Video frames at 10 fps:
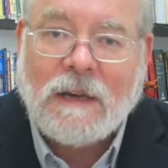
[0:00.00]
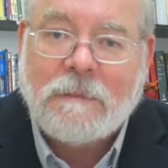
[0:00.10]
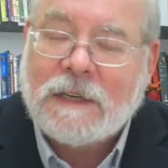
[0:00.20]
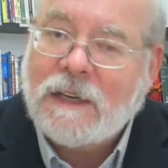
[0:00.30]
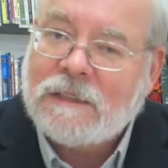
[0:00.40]

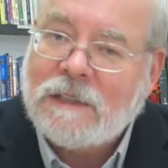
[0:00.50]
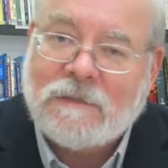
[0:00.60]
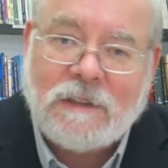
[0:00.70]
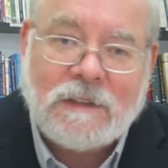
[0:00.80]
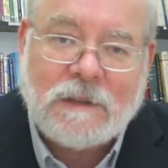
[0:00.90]
Because if
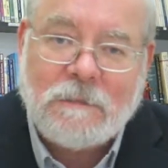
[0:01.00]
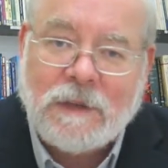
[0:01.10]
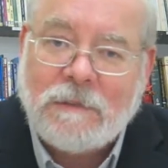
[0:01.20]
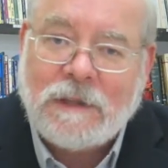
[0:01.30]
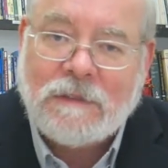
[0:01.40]
there is a
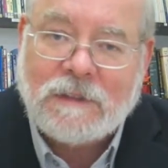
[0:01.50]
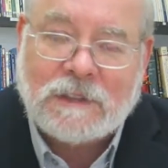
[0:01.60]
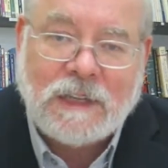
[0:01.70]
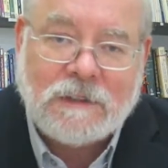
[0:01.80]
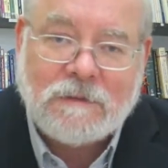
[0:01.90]
movement of the
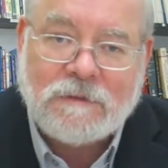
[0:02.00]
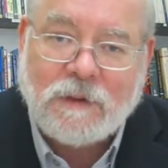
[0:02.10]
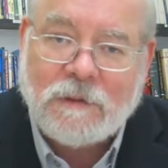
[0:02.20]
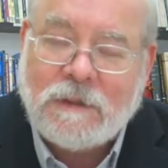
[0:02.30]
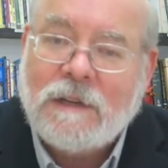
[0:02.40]
schedule
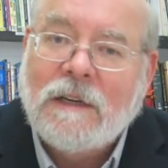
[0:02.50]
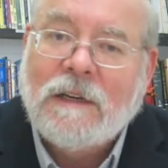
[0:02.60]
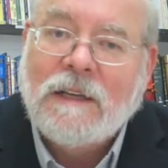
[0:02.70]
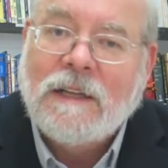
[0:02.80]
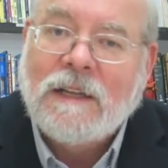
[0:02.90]
forward,
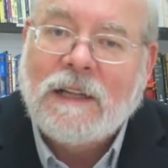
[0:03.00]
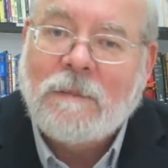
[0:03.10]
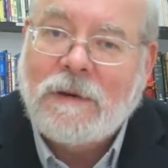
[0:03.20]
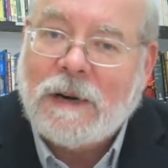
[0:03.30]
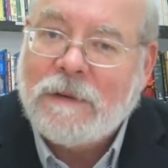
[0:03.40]
then
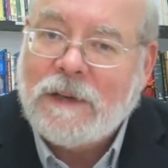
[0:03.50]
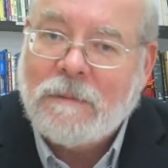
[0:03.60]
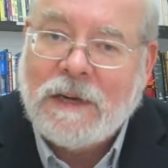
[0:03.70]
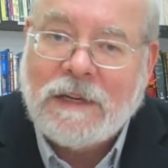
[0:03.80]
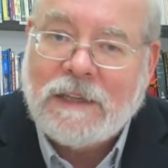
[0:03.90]
probably there
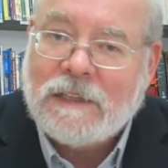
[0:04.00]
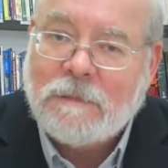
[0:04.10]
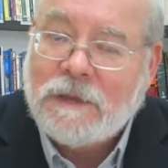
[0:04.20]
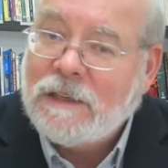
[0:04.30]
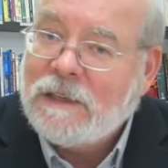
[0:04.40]
may need to
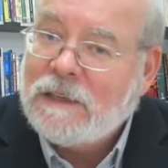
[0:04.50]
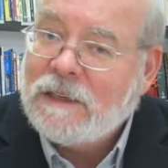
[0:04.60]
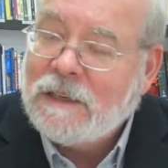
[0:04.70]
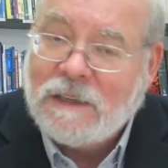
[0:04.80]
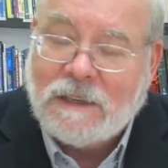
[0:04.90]

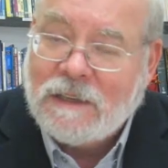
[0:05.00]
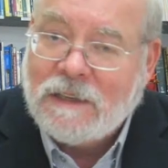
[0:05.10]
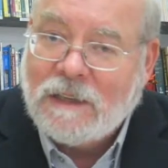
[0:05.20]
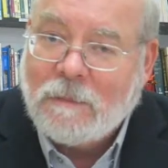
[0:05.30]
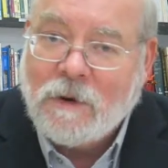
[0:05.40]
be
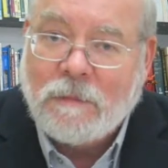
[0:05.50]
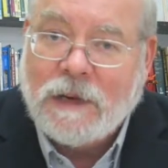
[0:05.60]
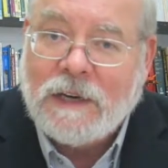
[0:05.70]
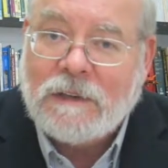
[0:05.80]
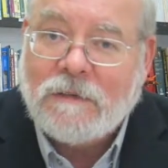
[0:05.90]
more
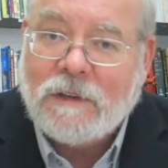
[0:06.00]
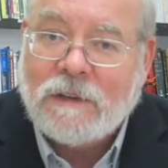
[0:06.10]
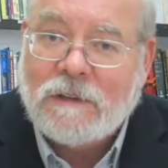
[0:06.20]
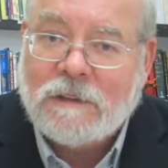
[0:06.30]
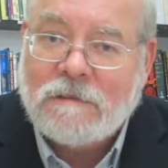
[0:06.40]
money
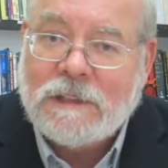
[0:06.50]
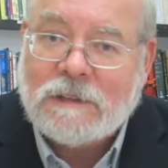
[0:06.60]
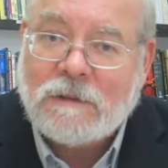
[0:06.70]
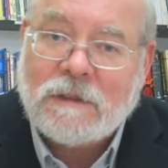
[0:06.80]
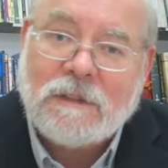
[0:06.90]
devoted to
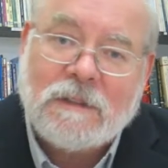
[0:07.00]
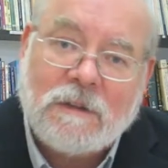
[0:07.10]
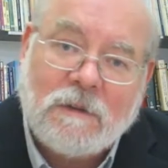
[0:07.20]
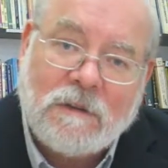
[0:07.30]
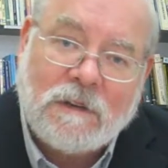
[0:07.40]
resources,
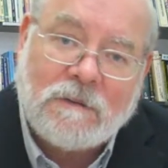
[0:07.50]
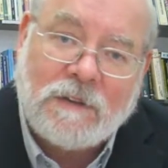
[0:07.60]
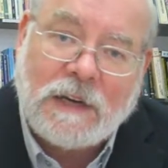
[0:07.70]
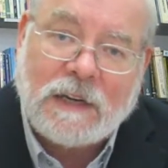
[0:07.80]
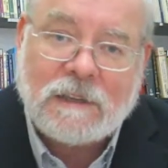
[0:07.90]
or in
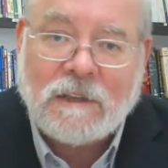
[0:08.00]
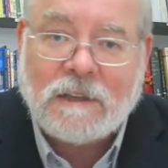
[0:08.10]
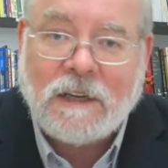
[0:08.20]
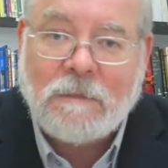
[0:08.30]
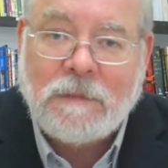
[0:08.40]
fact there
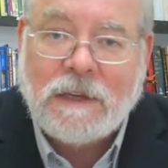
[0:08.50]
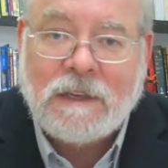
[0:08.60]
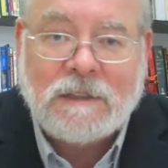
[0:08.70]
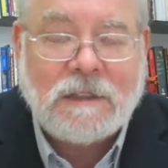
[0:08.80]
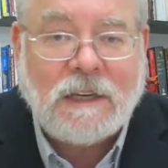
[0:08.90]
can be
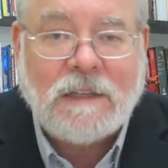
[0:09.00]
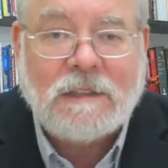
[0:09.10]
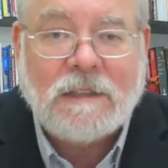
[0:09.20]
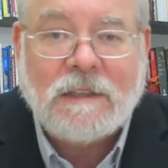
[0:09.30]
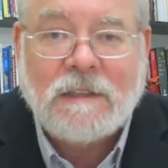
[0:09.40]
a
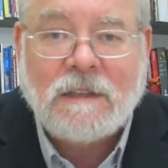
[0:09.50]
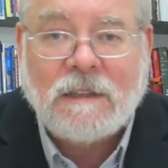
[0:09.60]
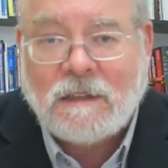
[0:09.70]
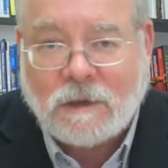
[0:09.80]
change in the